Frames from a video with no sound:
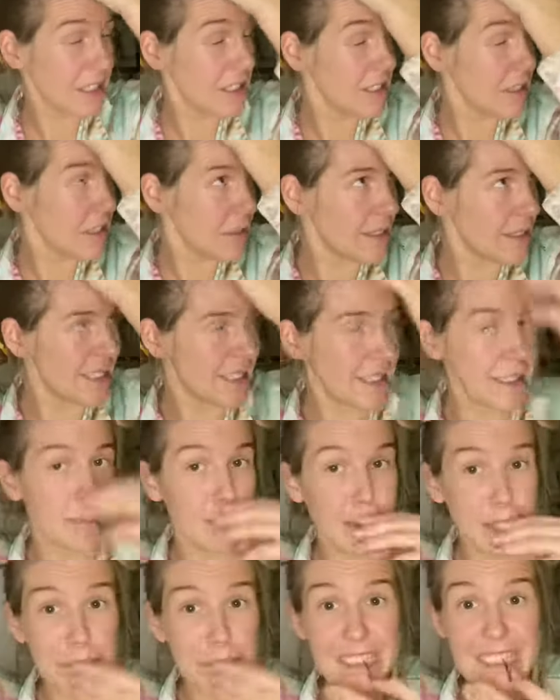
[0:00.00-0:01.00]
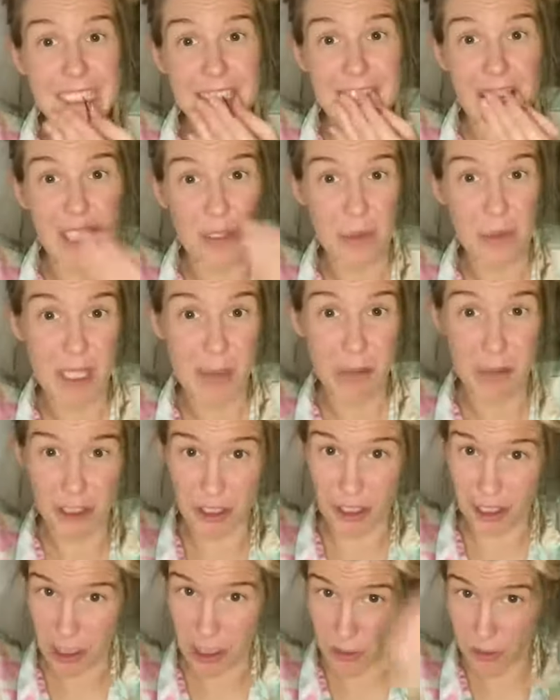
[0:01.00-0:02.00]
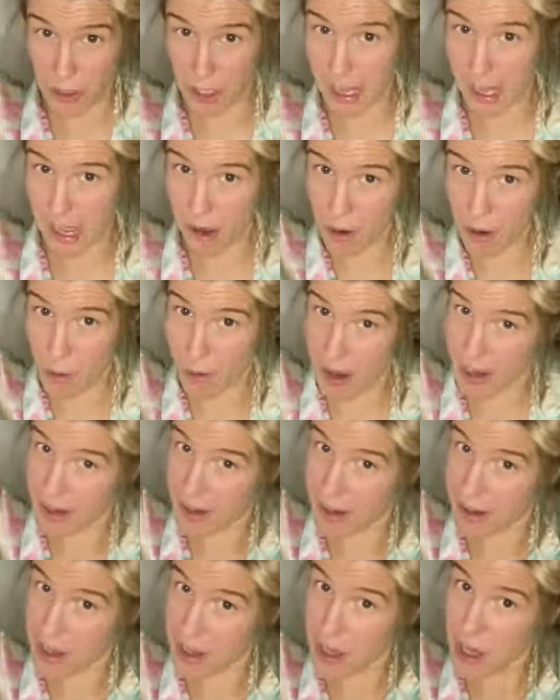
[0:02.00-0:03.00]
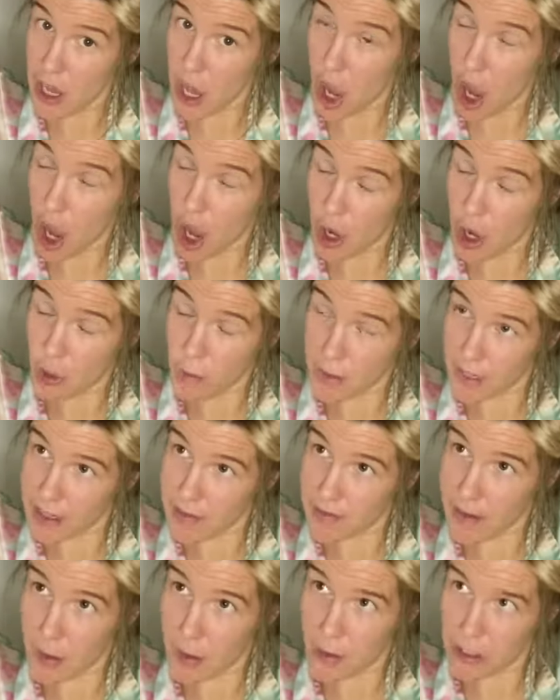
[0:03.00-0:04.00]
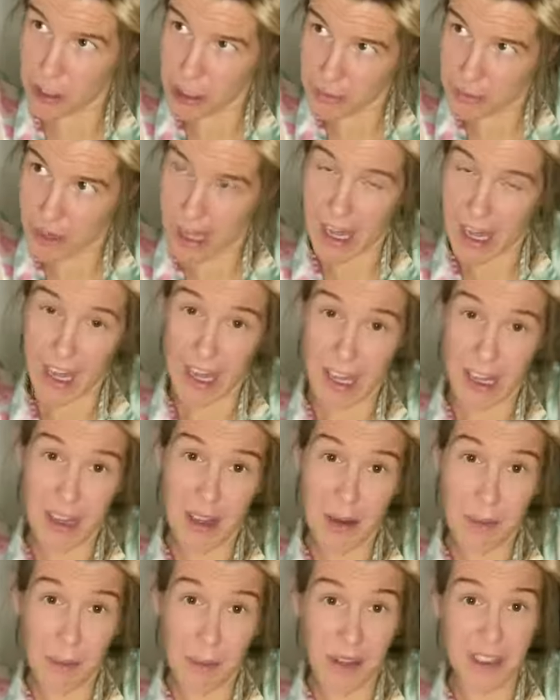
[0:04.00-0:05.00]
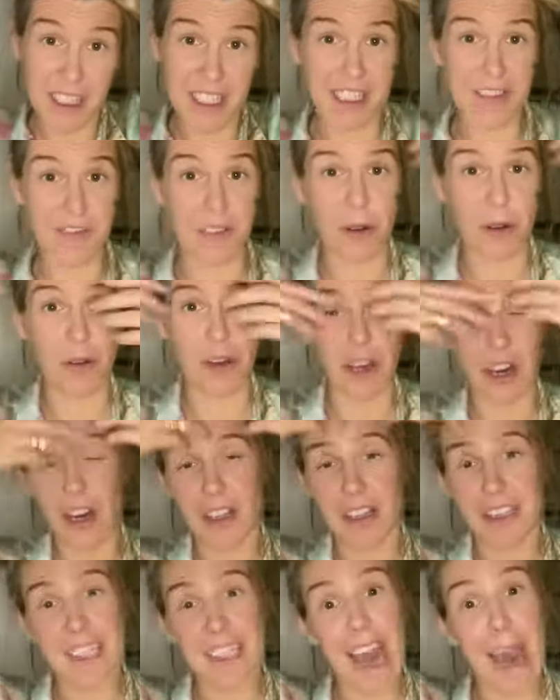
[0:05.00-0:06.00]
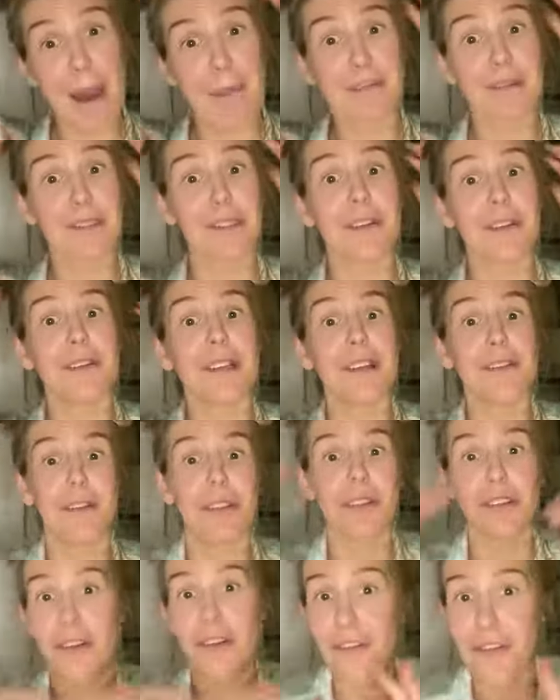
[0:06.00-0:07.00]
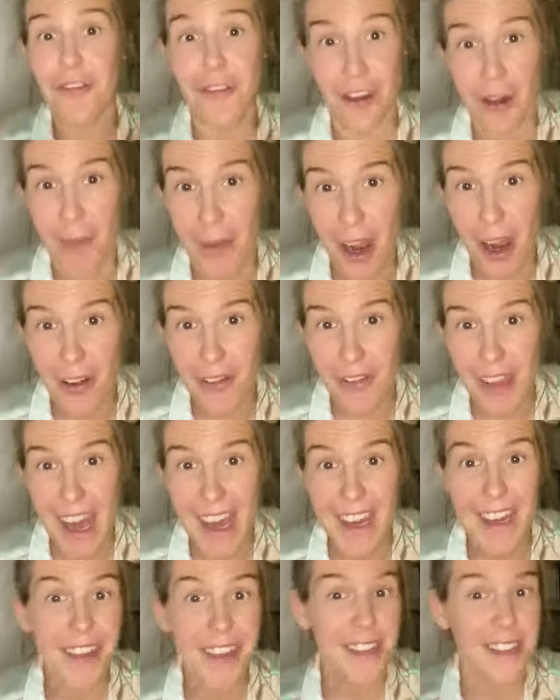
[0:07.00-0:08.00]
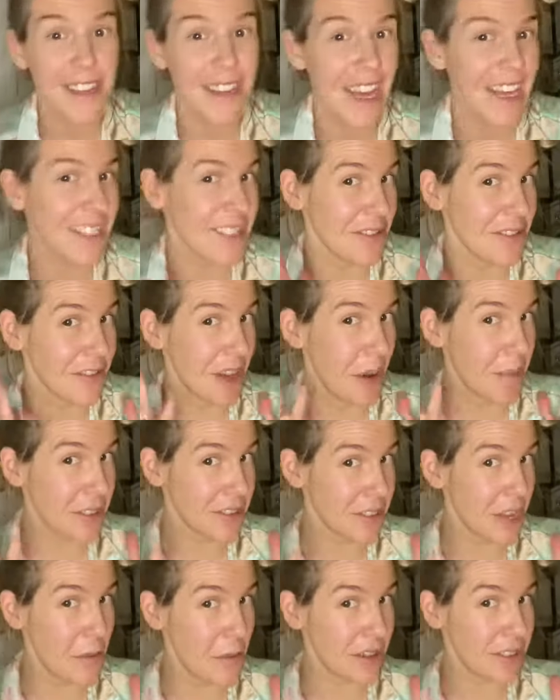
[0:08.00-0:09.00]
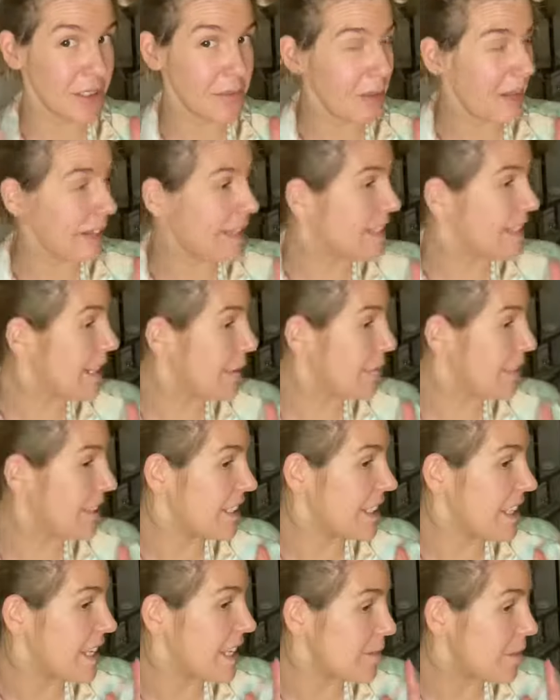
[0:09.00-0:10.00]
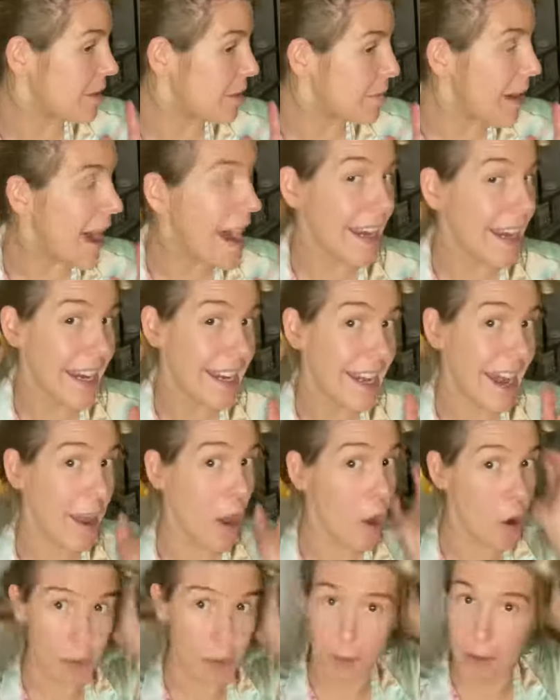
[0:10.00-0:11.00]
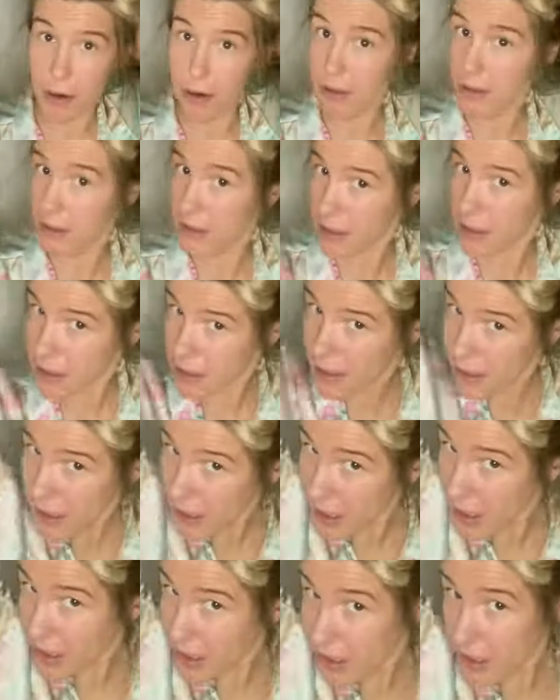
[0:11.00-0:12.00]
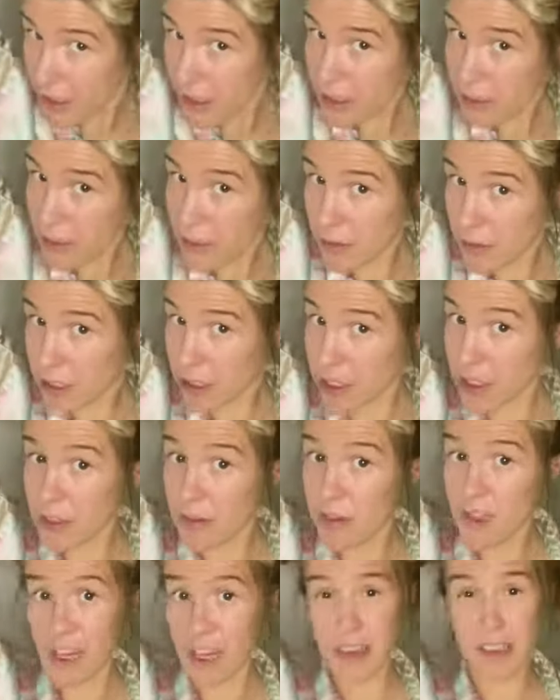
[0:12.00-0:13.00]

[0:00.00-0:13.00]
So yeah, my plan this week was to show you how I went all week about washing my hair but this phone call has absolutely just threw me off that so yeah so I've got my top ones pinned I'm going to keep the back Naomi bund I'm going to show you